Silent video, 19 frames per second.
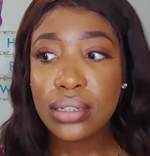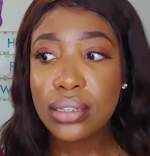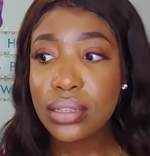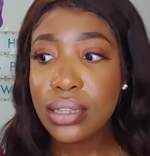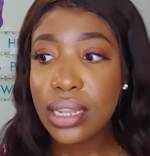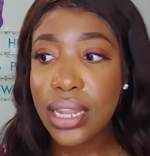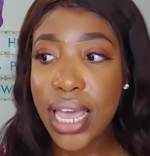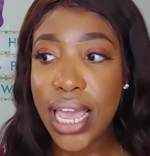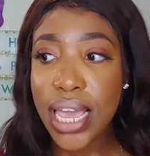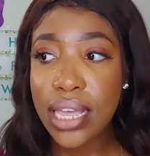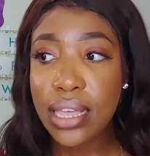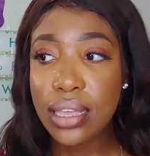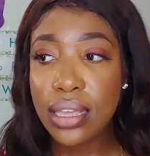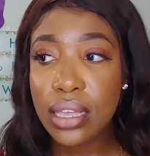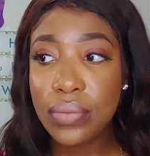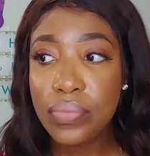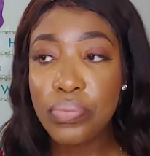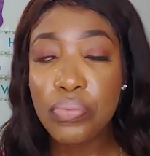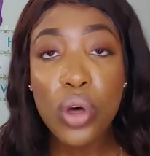like
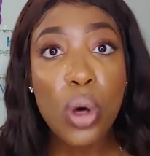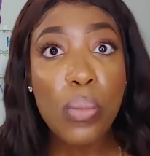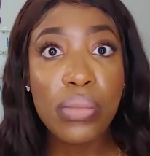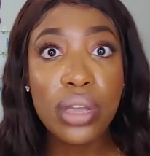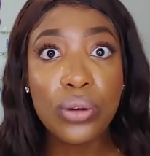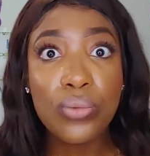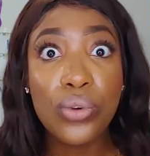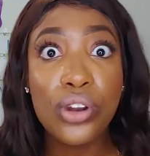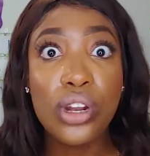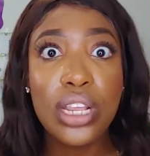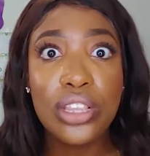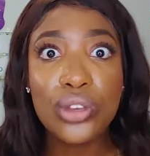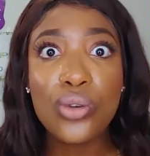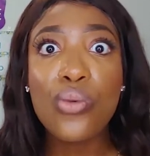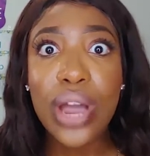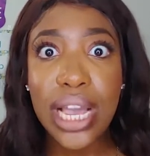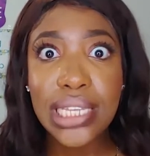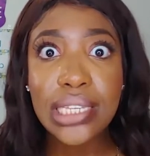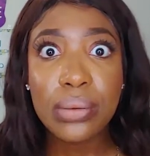moment when you need to
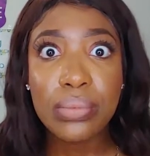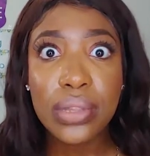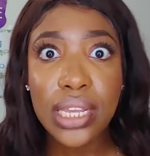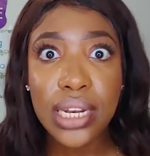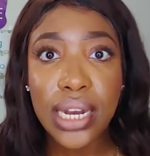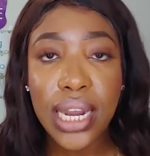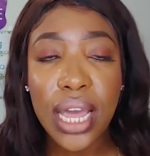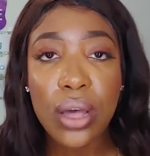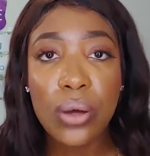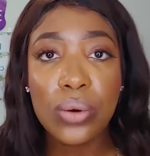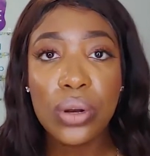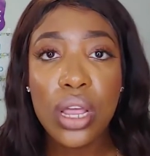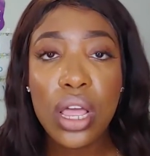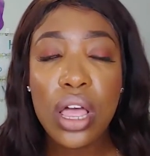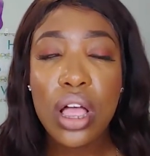write something down.